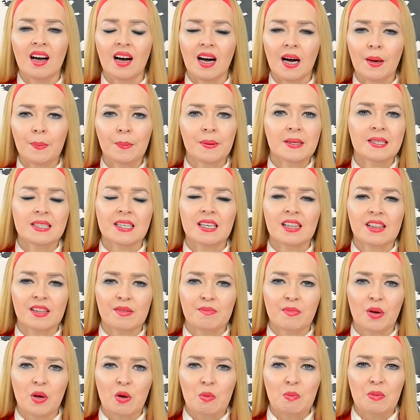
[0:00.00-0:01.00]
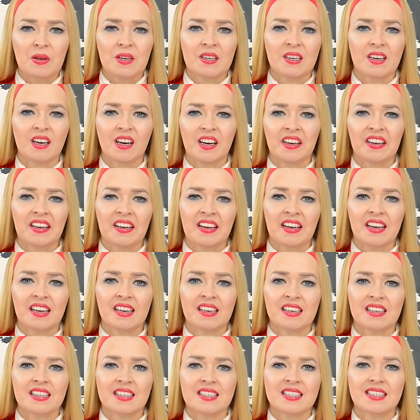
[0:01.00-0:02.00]
up until the moment I
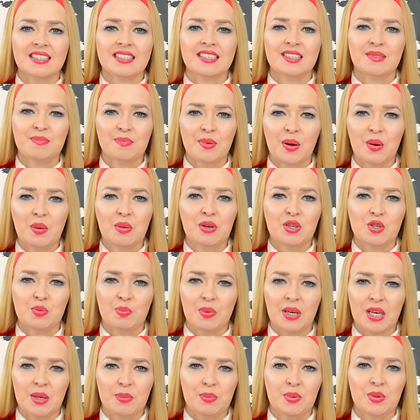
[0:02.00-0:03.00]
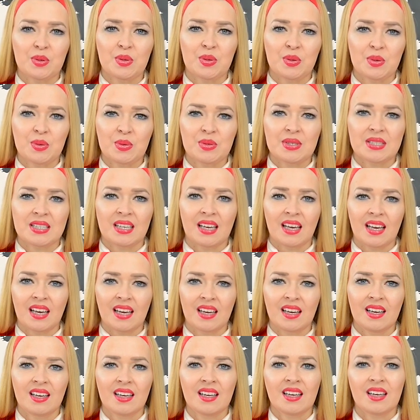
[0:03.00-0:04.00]
heard some Polish people who
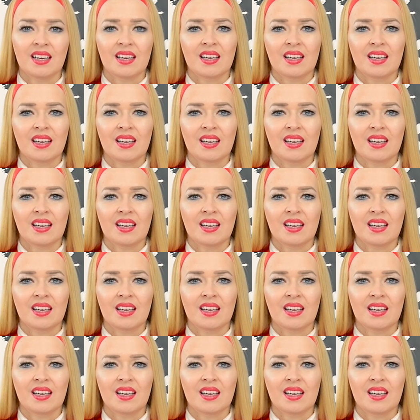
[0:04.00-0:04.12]
say